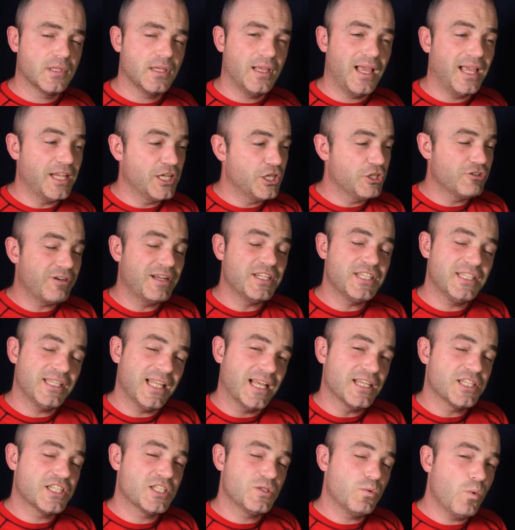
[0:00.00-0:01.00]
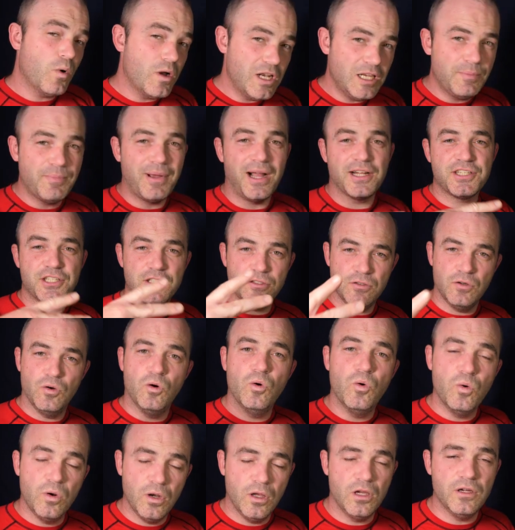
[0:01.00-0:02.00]
and creating that swirly pattern
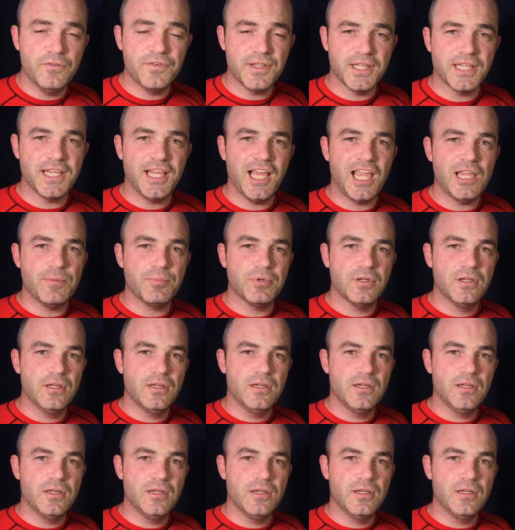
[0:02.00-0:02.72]
all over the cape.